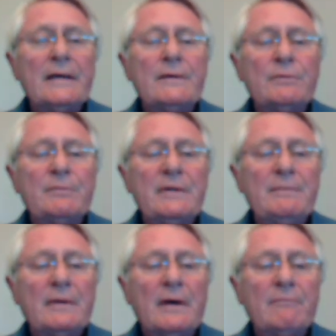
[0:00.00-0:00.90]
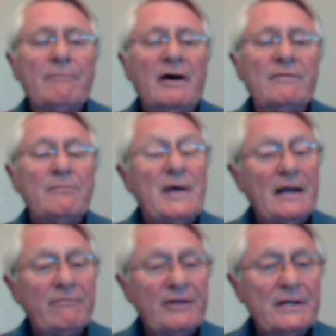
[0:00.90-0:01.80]
It would be of a
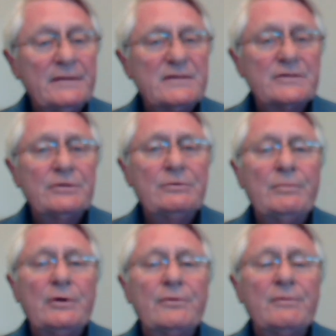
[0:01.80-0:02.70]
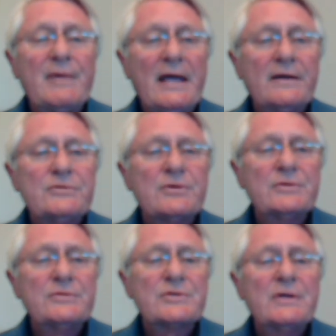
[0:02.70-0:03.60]
benefit to both the
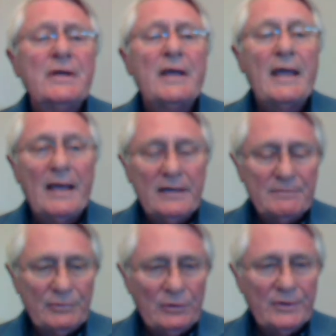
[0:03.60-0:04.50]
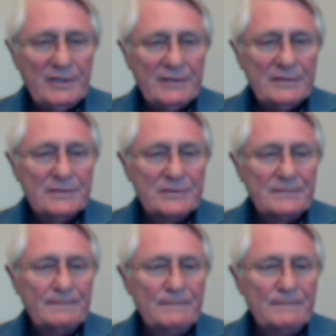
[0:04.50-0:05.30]
managers and employees.